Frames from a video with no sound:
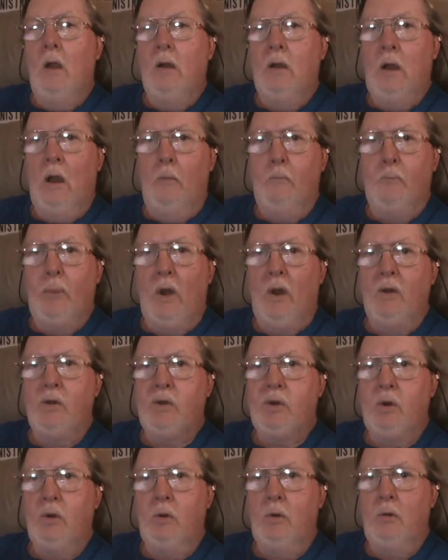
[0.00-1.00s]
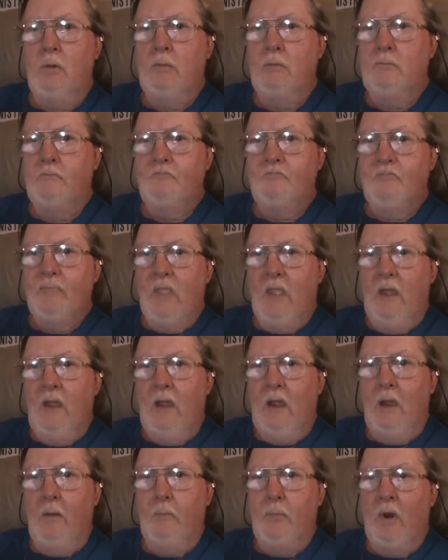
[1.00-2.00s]
God bless you.
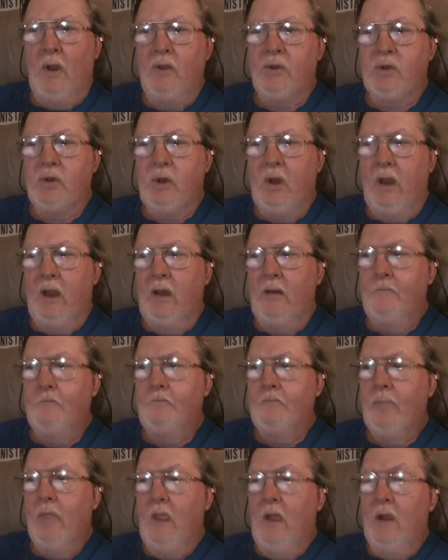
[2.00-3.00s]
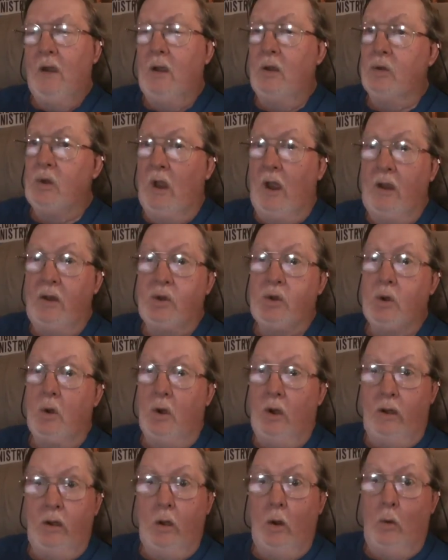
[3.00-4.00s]
Have a blessed day. Because I
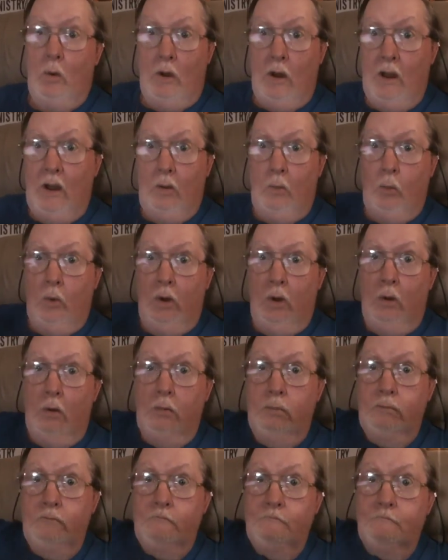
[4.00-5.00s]
surely know I will.